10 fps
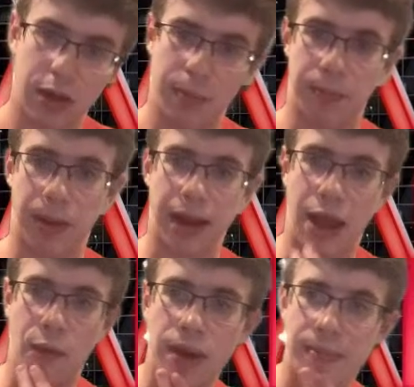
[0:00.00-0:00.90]
But
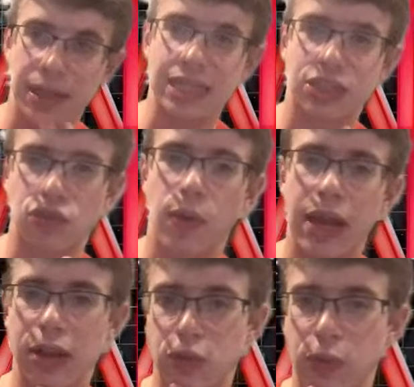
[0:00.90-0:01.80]
I want to bring this
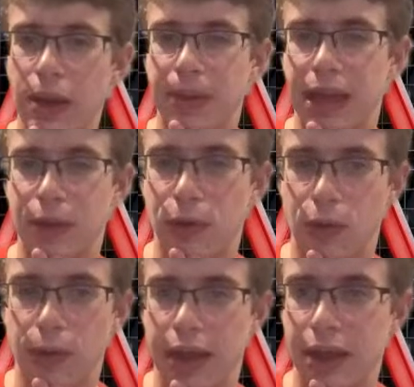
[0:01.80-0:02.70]
tweet up again real
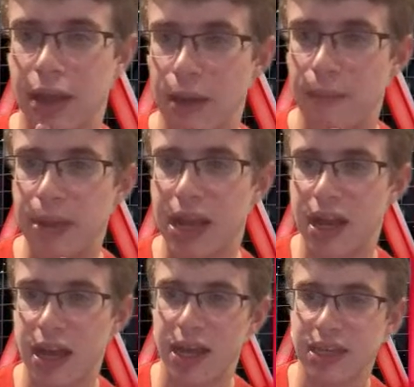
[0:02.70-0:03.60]
quick
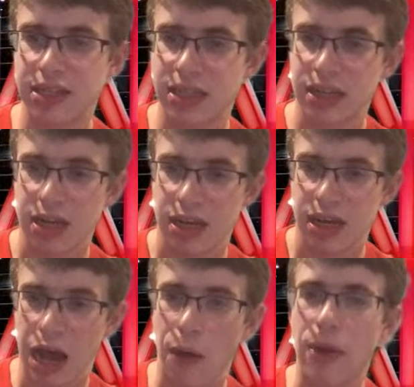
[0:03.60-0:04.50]
because
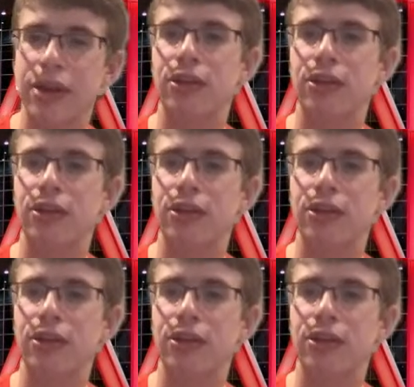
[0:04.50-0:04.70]
I want to do